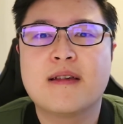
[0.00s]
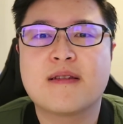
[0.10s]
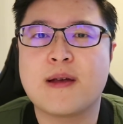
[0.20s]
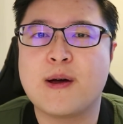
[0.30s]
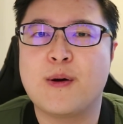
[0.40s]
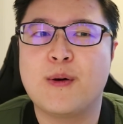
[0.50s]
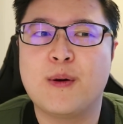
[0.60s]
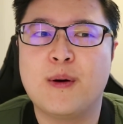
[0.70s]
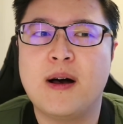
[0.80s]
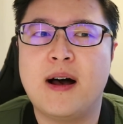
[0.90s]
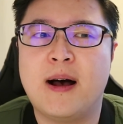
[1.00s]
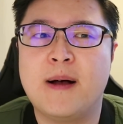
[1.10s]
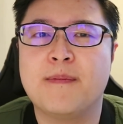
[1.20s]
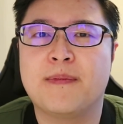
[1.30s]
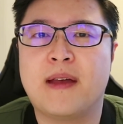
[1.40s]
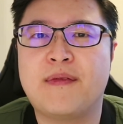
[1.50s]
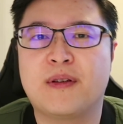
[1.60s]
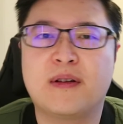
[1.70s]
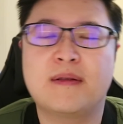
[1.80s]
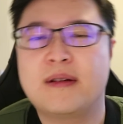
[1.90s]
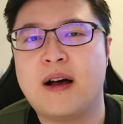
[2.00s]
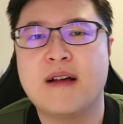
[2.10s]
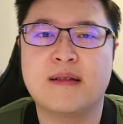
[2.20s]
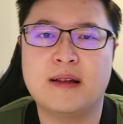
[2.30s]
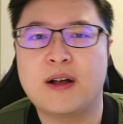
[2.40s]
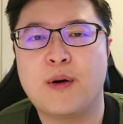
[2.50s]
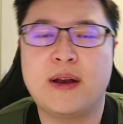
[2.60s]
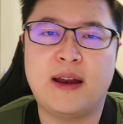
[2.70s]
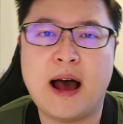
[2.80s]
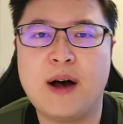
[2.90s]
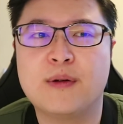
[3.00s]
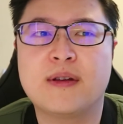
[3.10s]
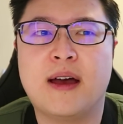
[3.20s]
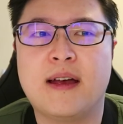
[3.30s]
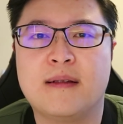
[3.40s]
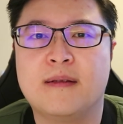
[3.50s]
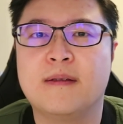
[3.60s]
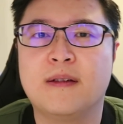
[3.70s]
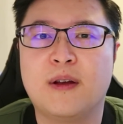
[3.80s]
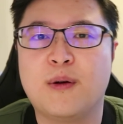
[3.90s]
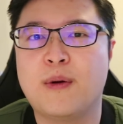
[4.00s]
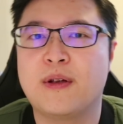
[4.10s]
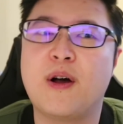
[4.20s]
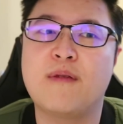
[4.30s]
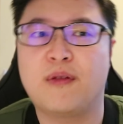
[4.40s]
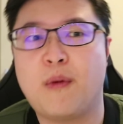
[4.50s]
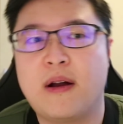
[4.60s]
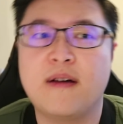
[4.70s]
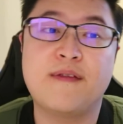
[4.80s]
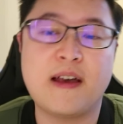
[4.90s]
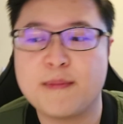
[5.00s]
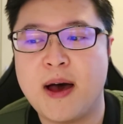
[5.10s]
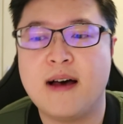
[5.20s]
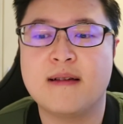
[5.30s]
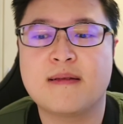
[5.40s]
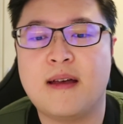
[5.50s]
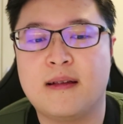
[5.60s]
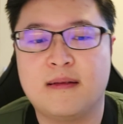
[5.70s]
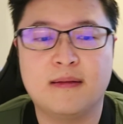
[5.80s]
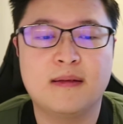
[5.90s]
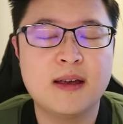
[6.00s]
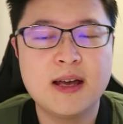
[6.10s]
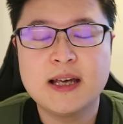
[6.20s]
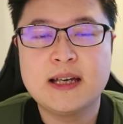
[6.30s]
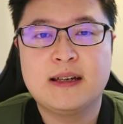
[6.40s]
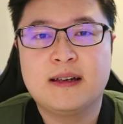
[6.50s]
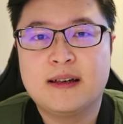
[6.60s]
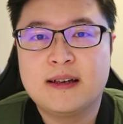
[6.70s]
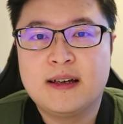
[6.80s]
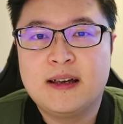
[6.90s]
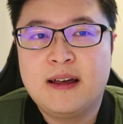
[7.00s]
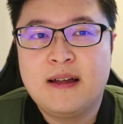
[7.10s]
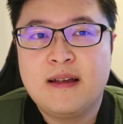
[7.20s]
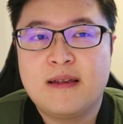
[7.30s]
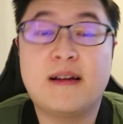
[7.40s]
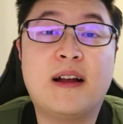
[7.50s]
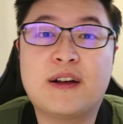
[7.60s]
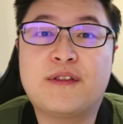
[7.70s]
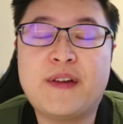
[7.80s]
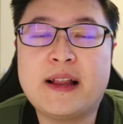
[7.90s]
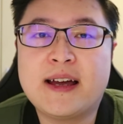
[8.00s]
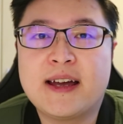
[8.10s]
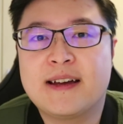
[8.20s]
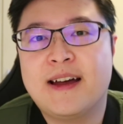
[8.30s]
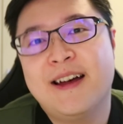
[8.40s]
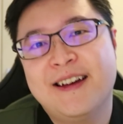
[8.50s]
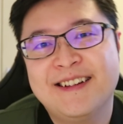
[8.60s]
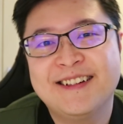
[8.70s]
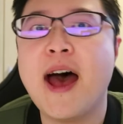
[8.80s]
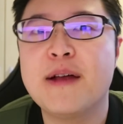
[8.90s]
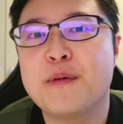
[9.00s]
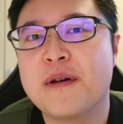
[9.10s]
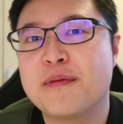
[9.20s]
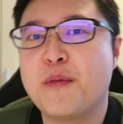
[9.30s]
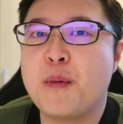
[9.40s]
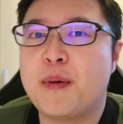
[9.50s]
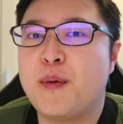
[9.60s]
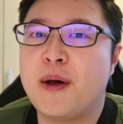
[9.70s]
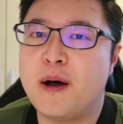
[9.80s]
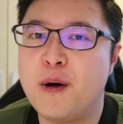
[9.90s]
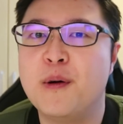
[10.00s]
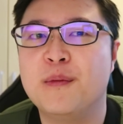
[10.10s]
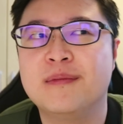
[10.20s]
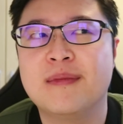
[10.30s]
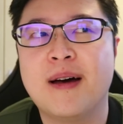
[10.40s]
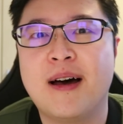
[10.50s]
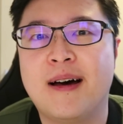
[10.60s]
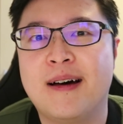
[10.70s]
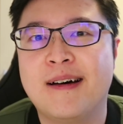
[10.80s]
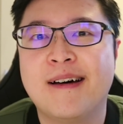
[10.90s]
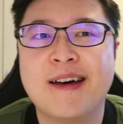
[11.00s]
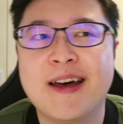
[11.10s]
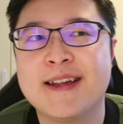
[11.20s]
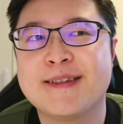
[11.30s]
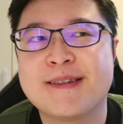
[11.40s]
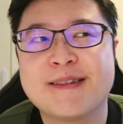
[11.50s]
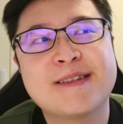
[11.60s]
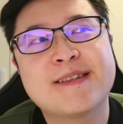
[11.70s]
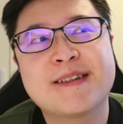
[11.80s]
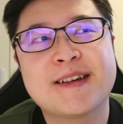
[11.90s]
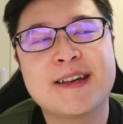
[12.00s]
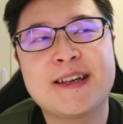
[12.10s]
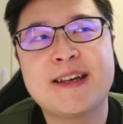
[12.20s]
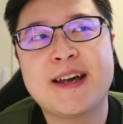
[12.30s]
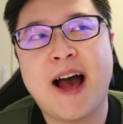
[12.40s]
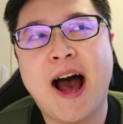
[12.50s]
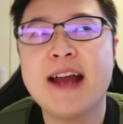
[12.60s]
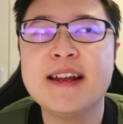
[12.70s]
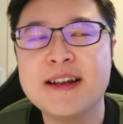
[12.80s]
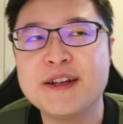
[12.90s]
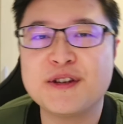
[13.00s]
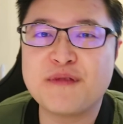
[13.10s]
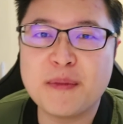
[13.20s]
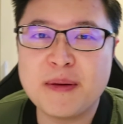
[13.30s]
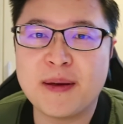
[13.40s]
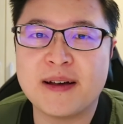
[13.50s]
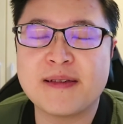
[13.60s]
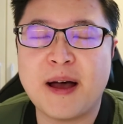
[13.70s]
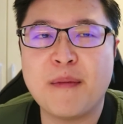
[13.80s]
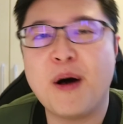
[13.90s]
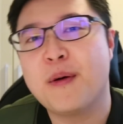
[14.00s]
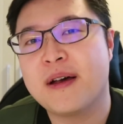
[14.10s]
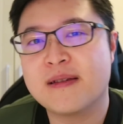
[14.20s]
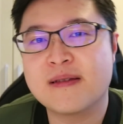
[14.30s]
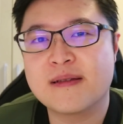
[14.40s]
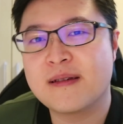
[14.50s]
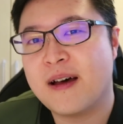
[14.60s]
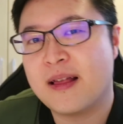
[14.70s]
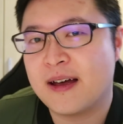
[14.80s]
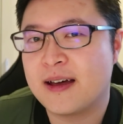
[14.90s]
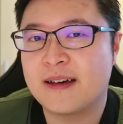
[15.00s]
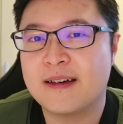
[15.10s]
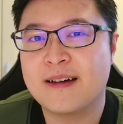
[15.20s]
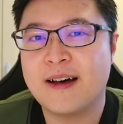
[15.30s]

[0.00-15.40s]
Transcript: So I have to constantly go in and out, and when you go out, you gotta have face masks, and it's not a good feeling. And with more people at home, it's kind of an issue for me because I'm always very